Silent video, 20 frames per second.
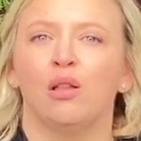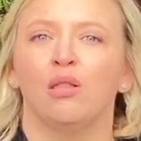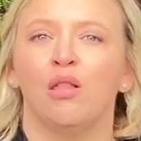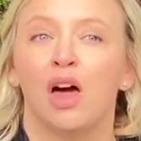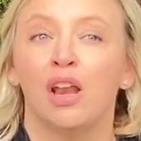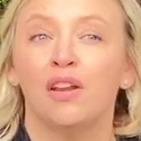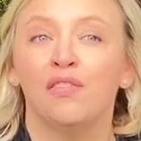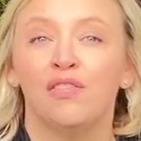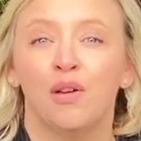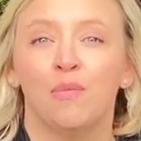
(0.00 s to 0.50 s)
A
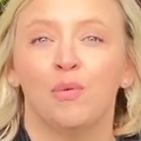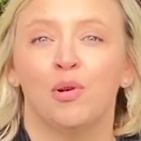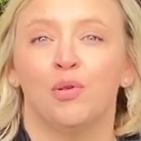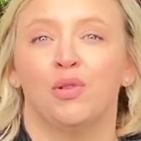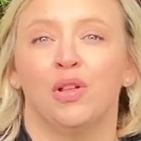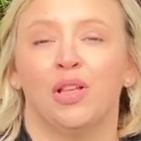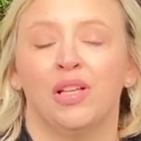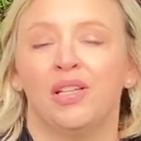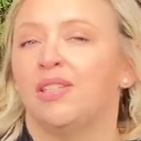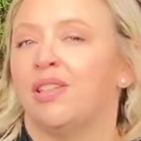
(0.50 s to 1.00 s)
lot of them are
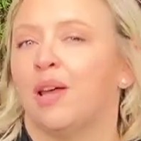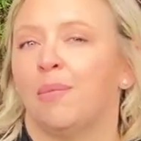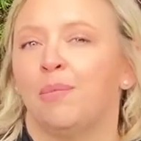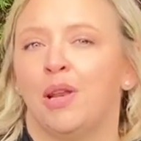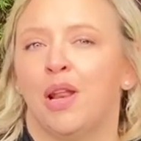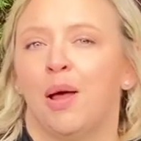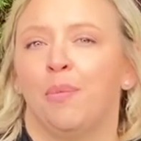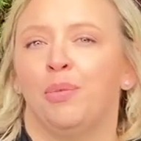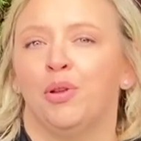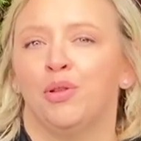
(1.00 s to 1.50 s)
really
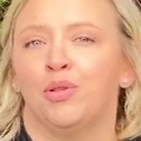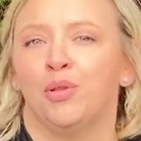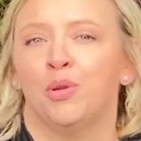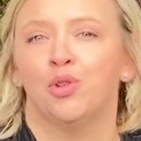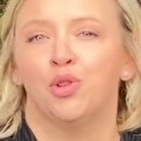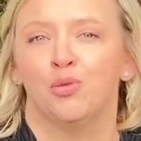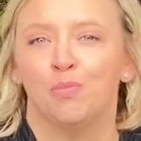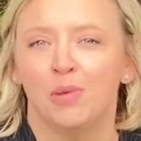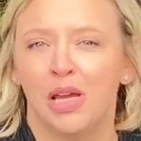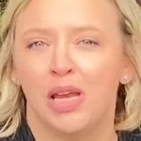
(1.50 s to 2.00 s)
stepping up their
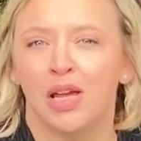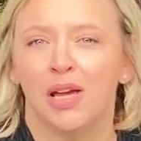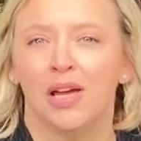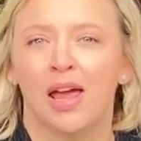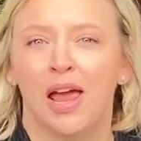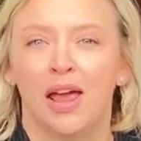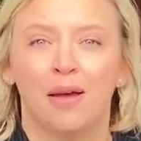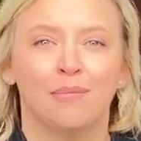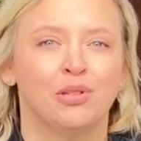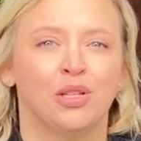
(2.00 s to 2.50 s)
social media
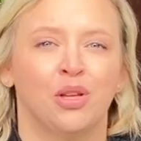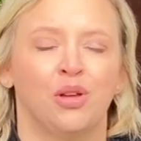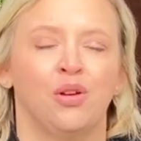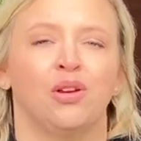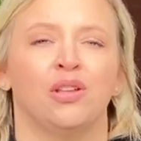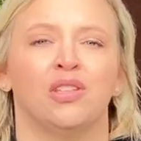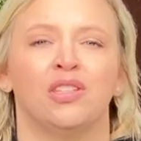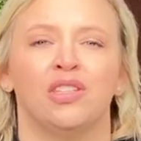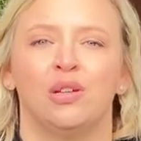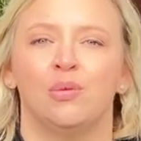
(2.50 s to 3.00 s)
game, so you
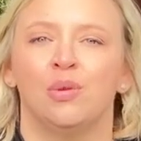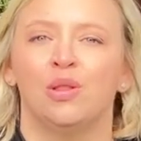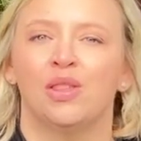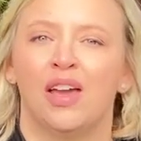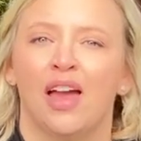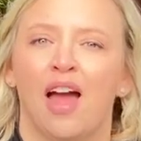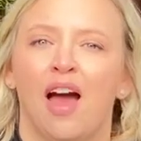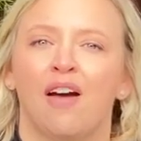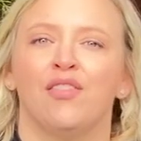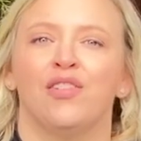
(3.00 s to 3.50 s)
can see what
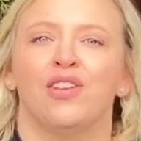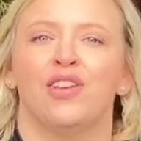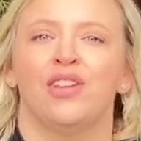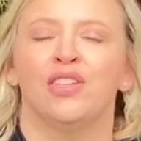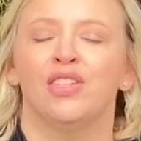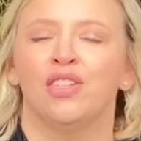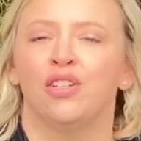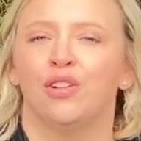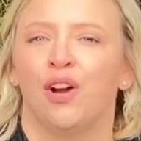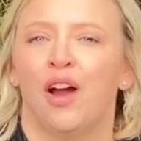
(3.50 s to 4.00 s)
they have on
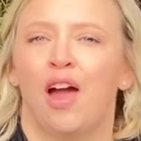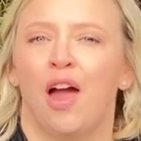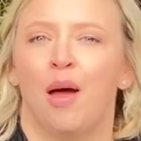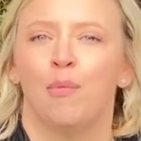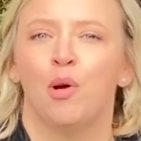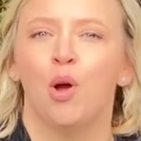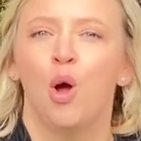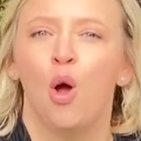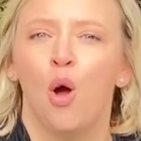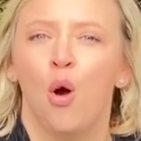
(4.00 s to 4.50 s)

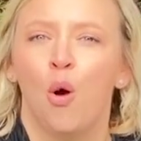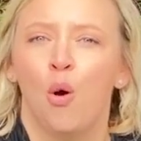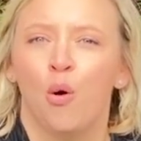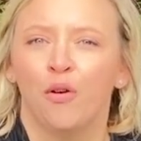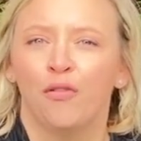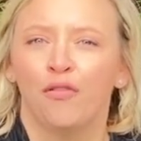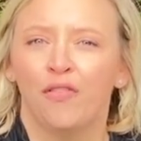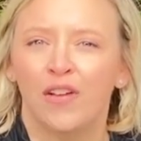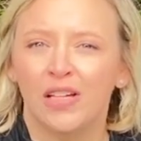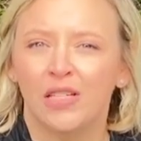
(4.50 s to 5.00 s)
Instagram
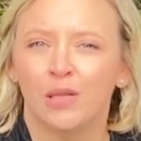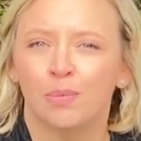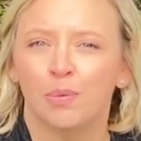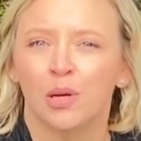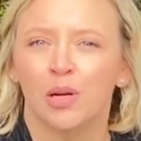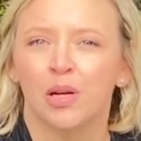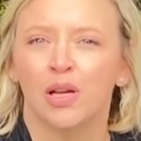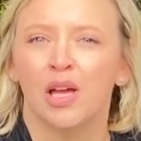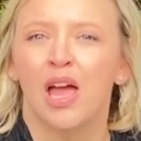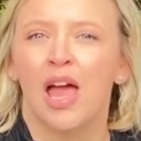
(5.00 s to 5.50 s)
or
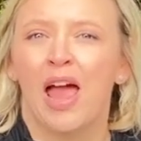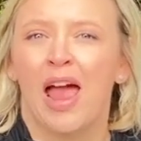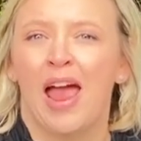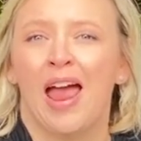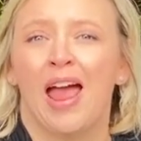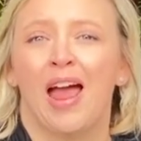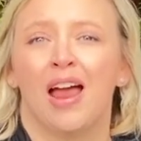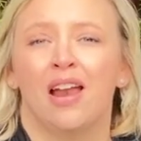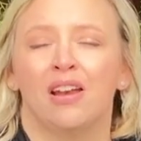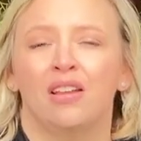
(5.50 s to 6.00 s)
Facebook,
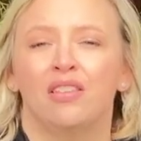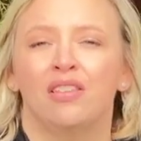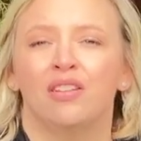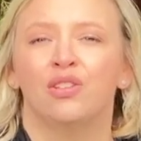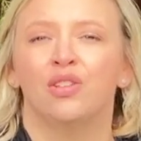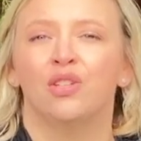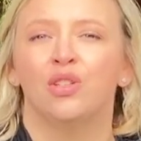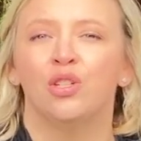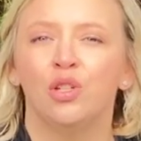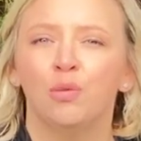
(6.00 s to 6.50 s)
and they're
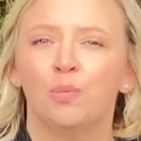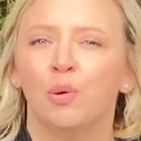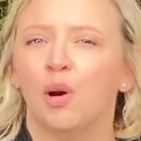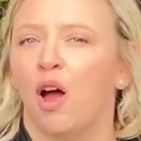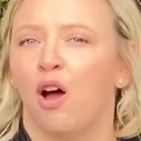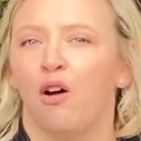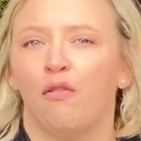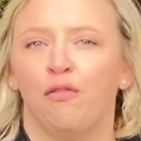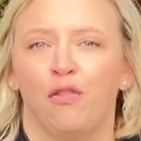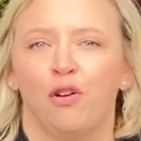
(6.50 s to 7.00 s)
super
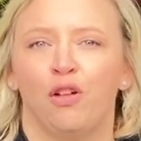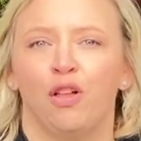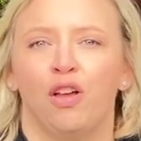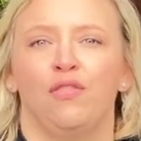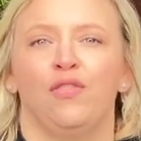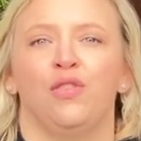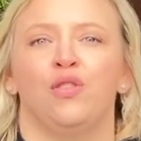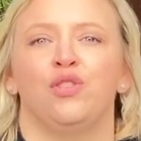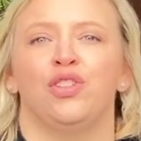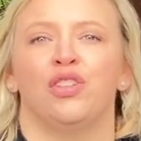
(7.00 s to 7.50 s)
helpful
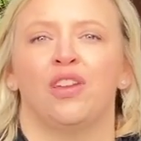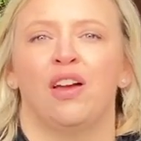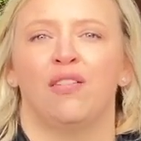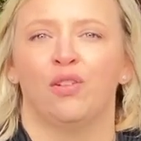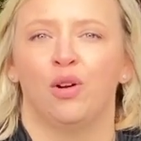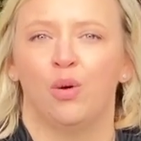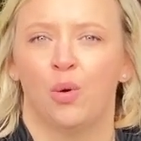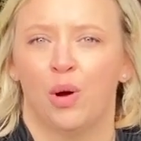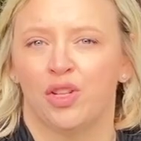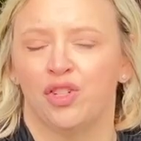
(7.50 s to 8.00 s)
if you just have
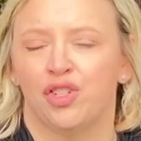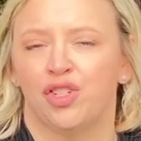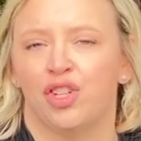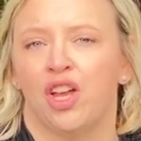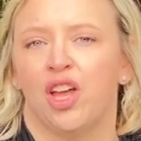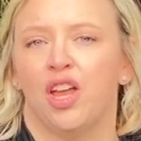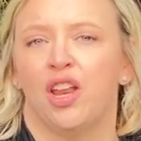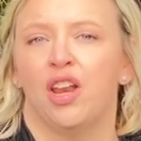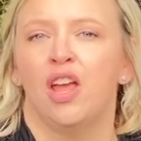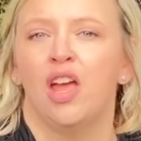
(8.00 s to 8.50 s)
a
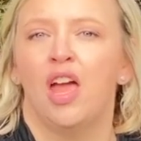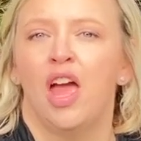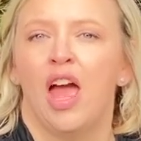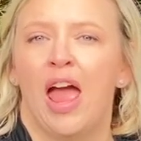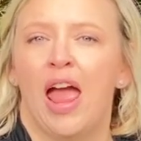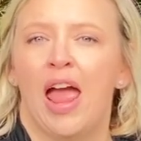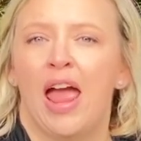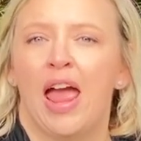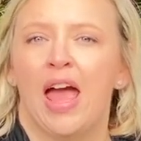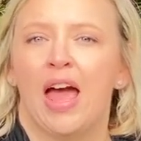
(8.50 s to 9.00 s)
question
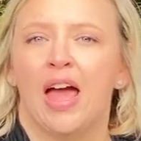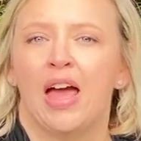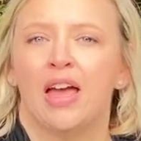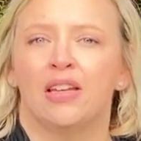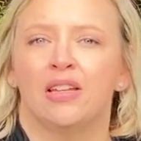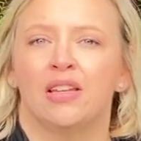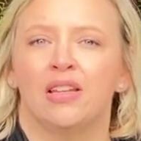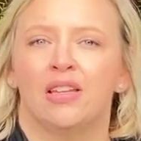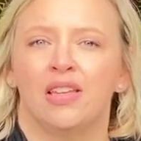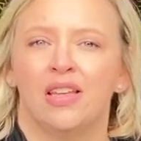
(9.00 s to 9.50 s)

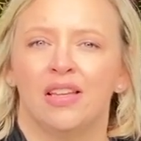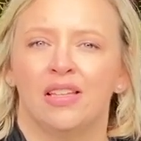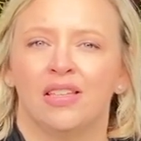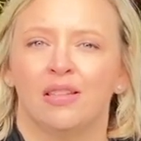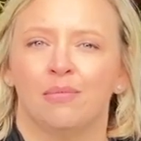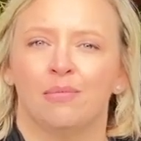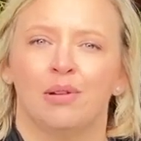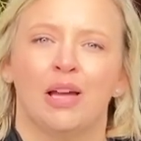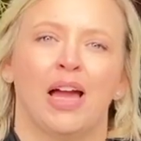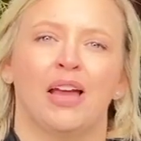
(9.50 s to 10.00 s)
and need
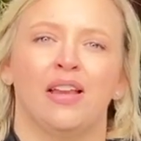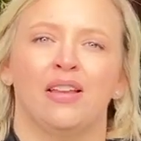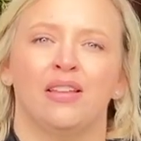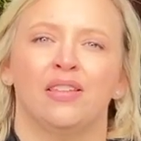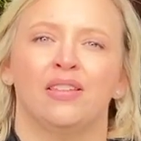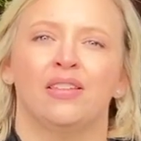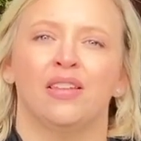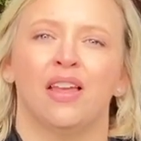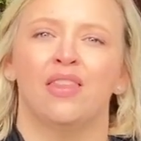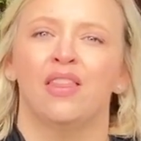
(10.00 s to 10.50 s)
some
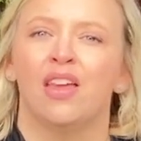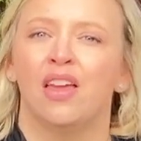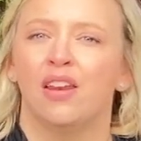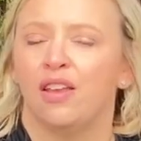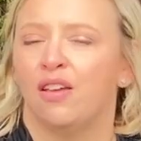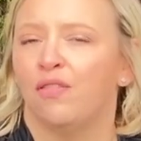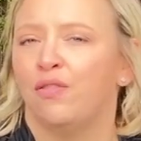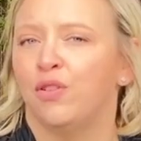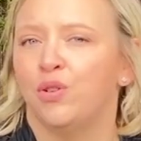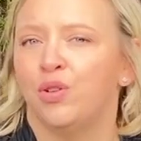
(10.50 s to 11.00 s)
guidance. And then
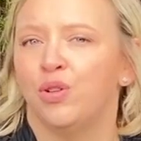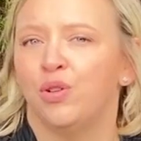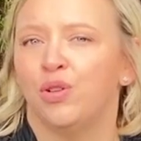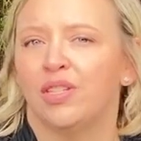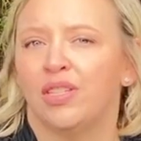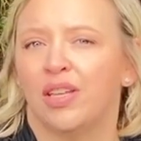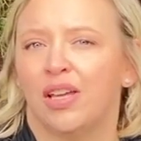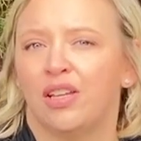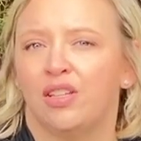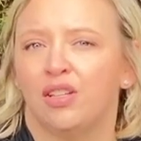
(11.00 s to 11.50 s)
if you do
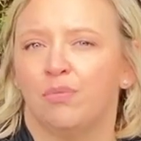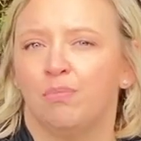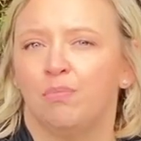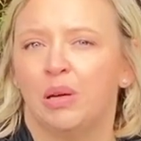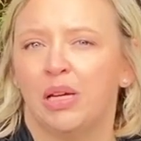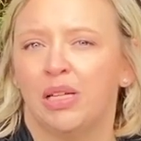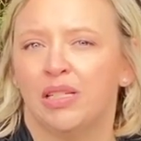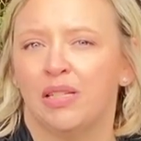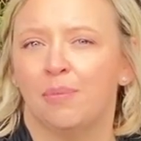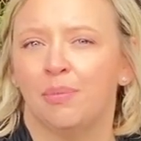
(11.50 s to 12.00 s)
decide to
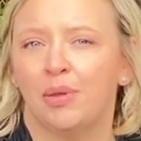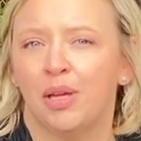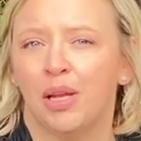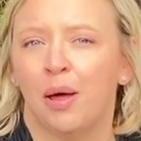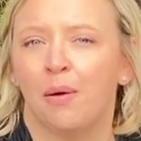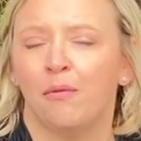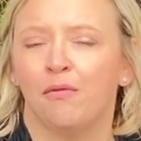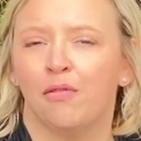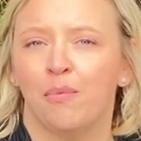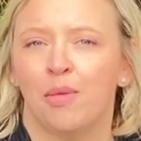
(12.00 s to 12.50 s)
pick something
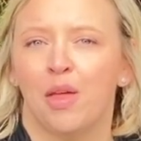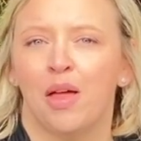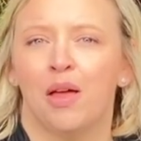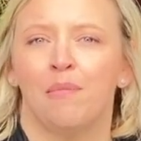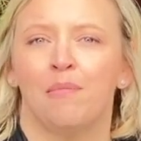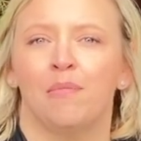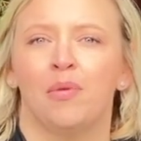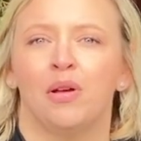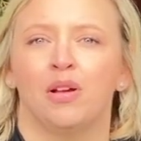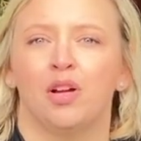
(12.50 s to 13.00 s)
up from
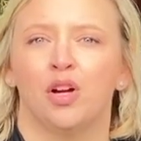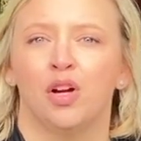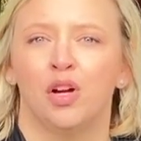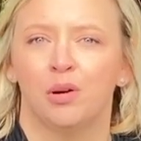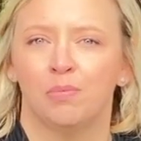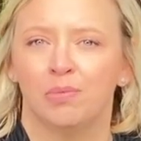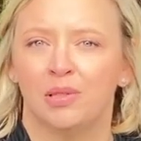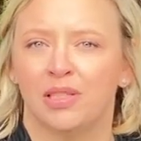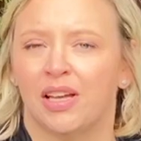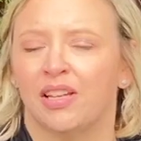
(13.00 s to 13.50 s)
them,
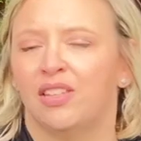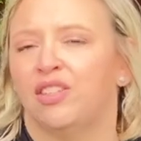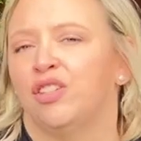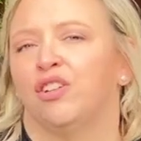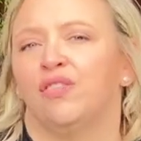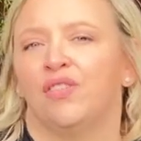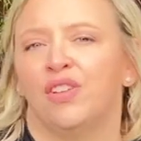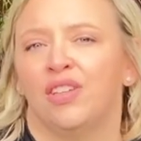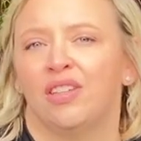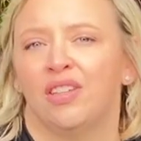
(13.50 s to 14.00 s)
curbside
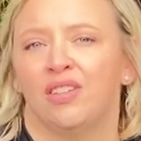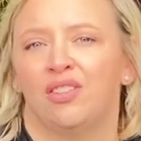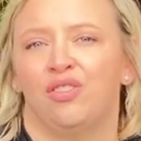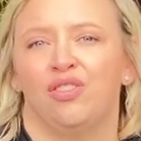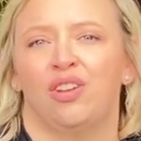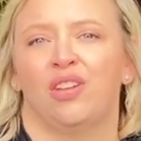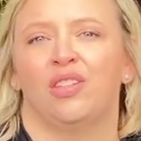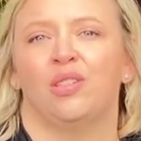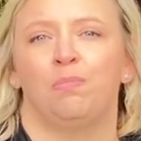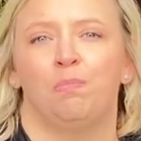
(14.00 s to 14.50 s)
service has
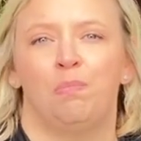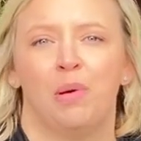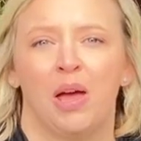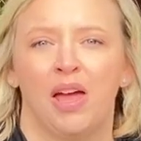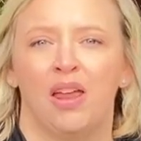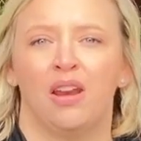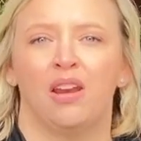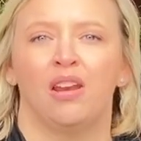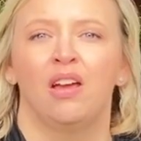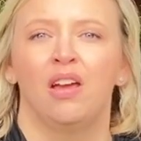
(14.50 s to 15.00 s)
just
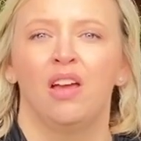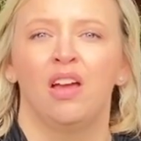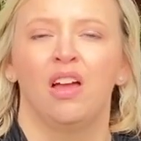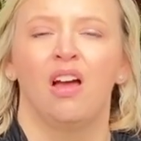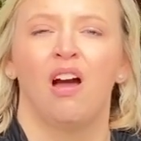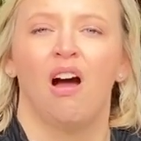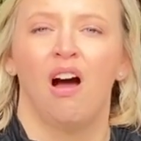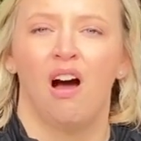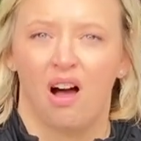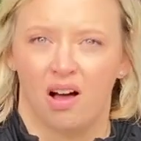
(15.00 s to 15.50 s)
been
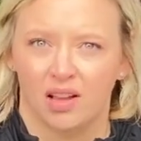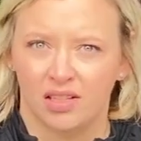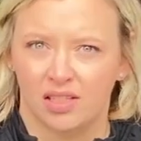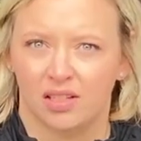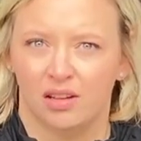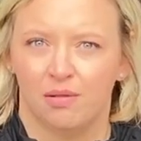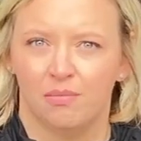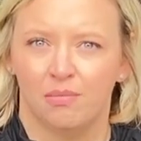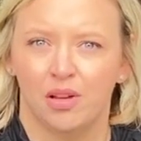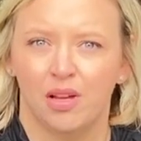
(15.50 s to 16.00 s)

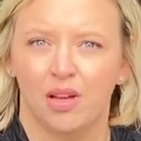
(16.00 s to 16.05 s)
awesome.